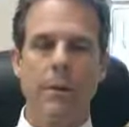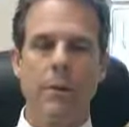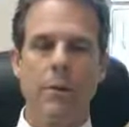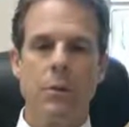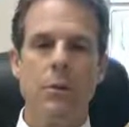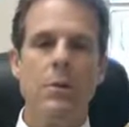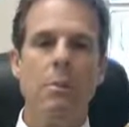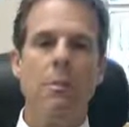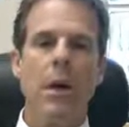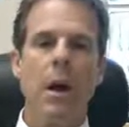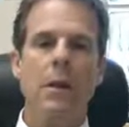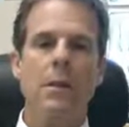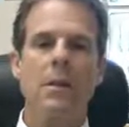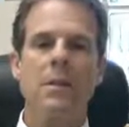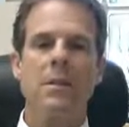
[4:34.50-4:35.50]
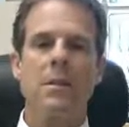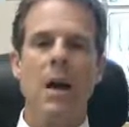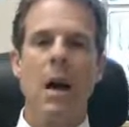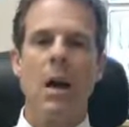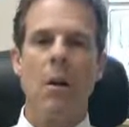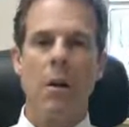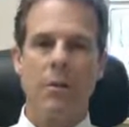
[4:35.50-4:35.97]
Choose a product that is
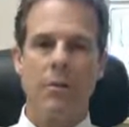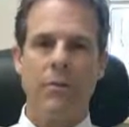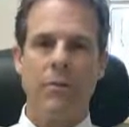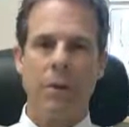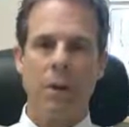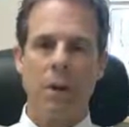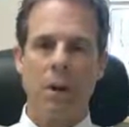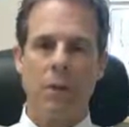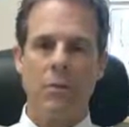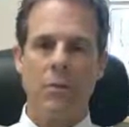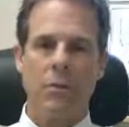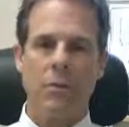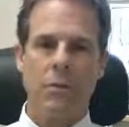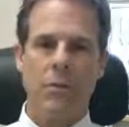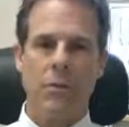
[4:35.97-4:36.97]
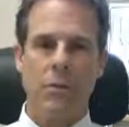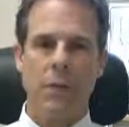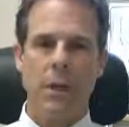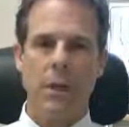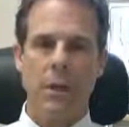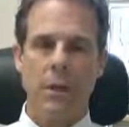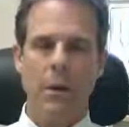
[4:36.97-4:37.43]
not artificially
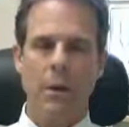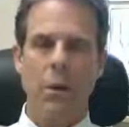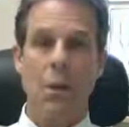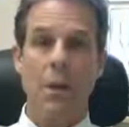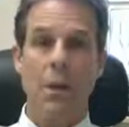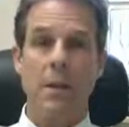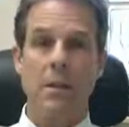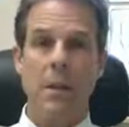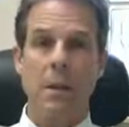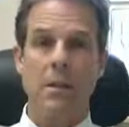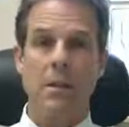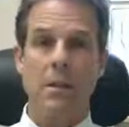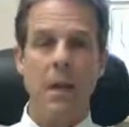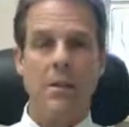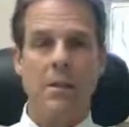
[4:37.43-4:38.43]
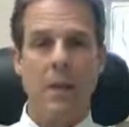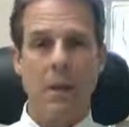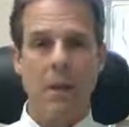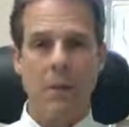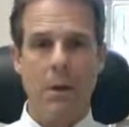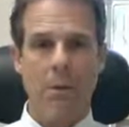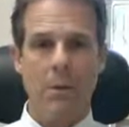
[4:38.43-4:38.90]
sweetened or contains lots of
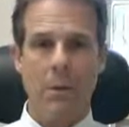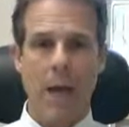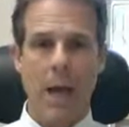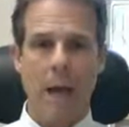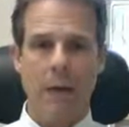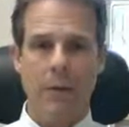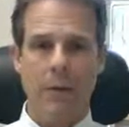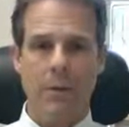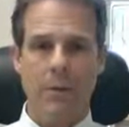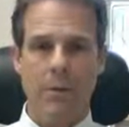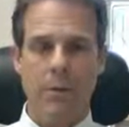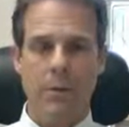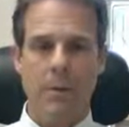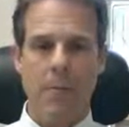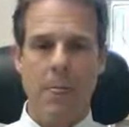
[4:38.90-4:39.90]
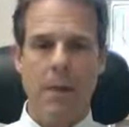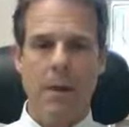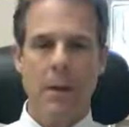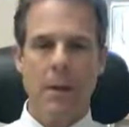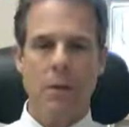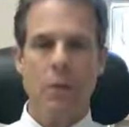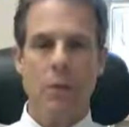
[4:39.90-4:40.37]
chemical additives.
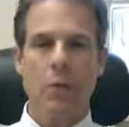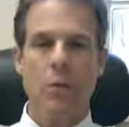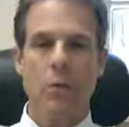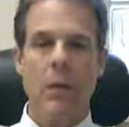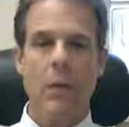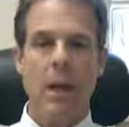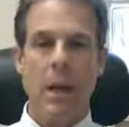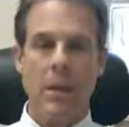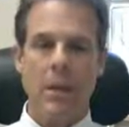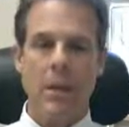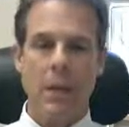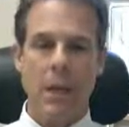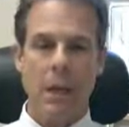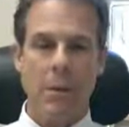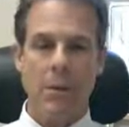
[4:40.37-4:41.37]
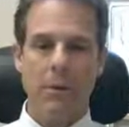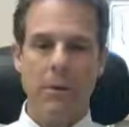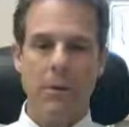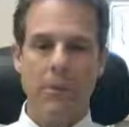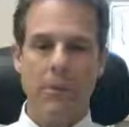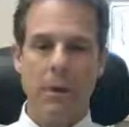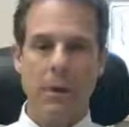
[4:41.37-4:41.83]
You can read that on the label.
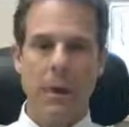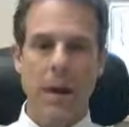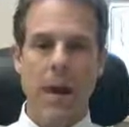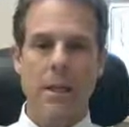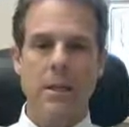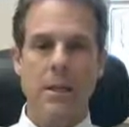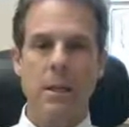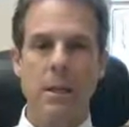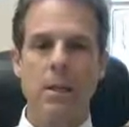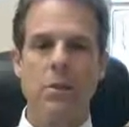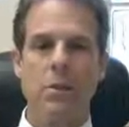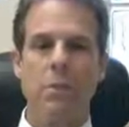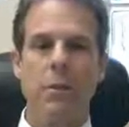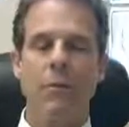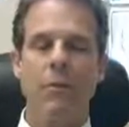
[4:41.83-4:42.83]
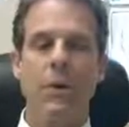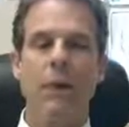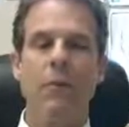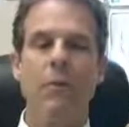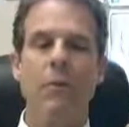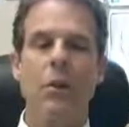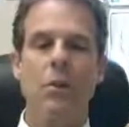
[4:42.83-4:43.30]
Ideally, it should be free
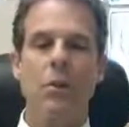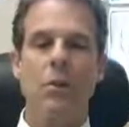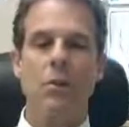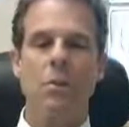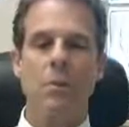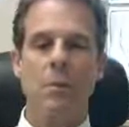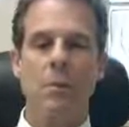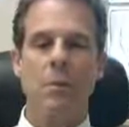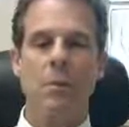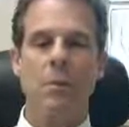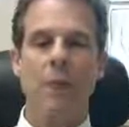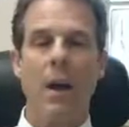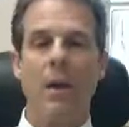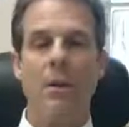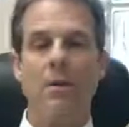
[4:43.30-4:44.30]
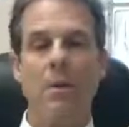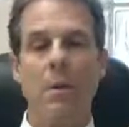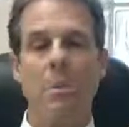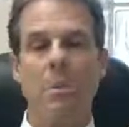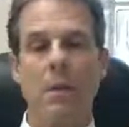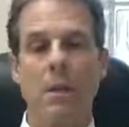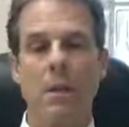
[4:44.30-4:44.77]
of fructose, which has been found in
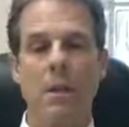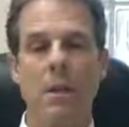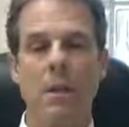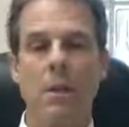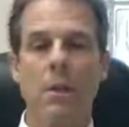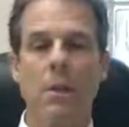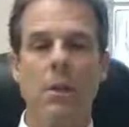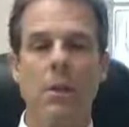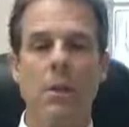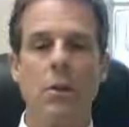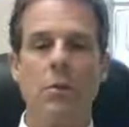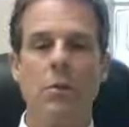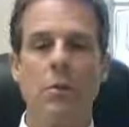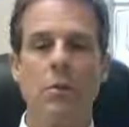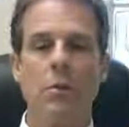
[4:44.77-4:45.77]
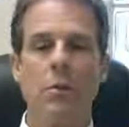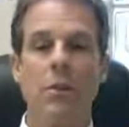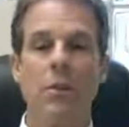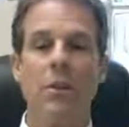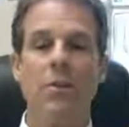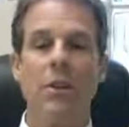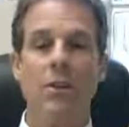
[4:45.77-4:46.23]
some studies to contribute to
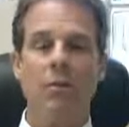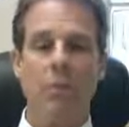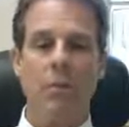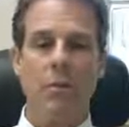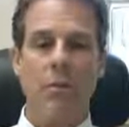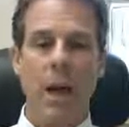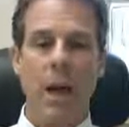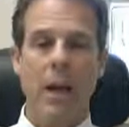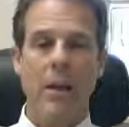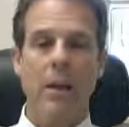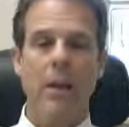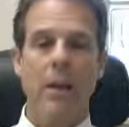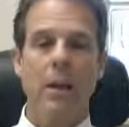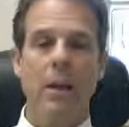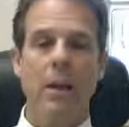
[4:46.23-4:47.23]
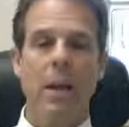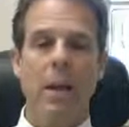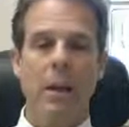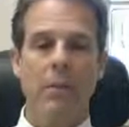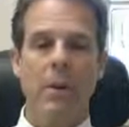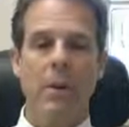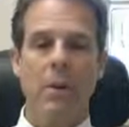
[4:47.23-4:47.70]
visceral fat,
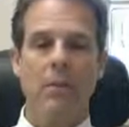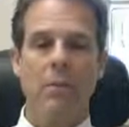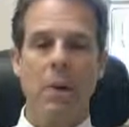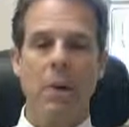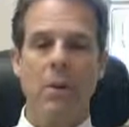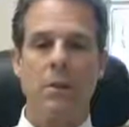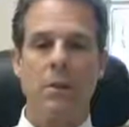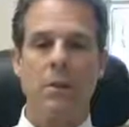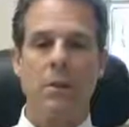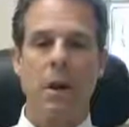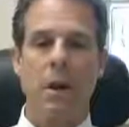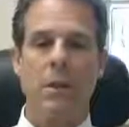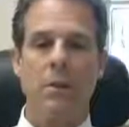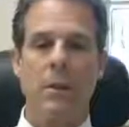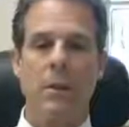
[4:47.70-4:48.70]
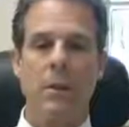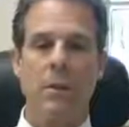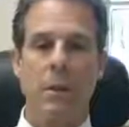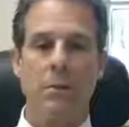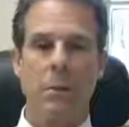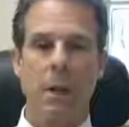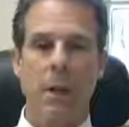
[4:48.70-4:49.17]
elevated triglycerides, and
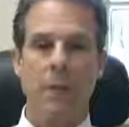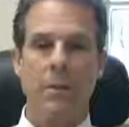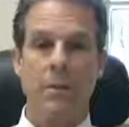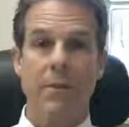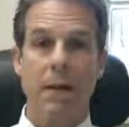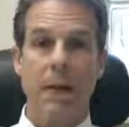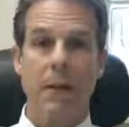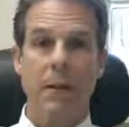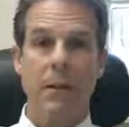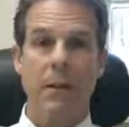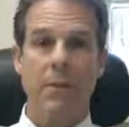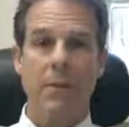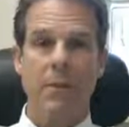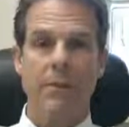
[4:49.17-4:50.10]
sometimes fatty liver.